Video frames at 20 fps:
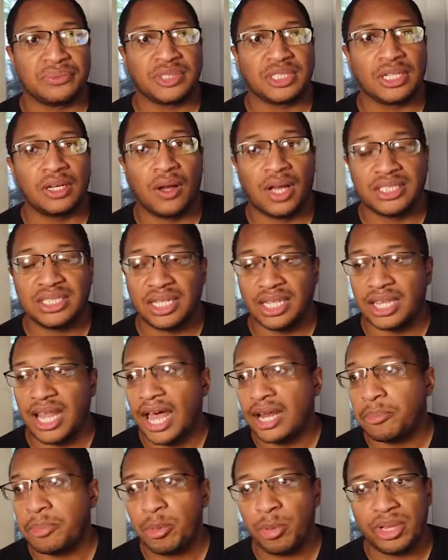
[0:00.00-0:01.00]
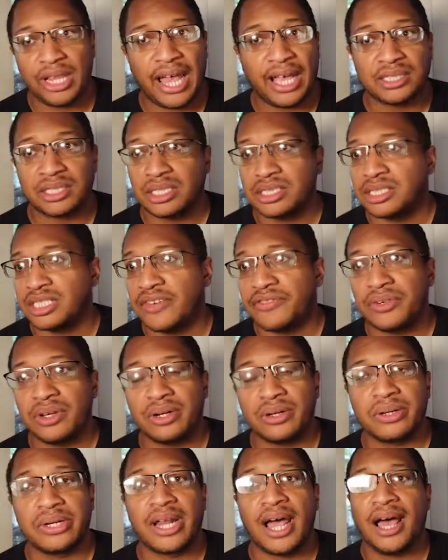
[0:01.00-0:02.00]
You know, I see a lot of people asking
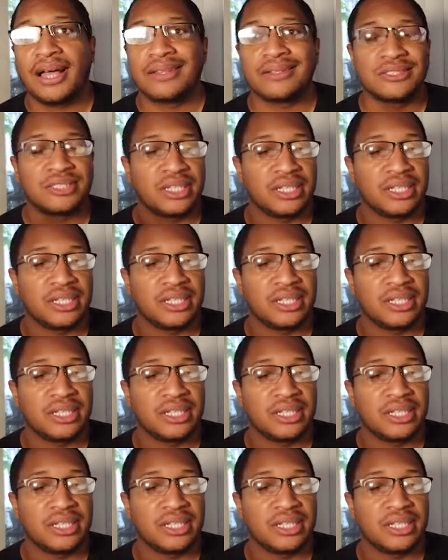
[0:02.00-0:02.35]
$700,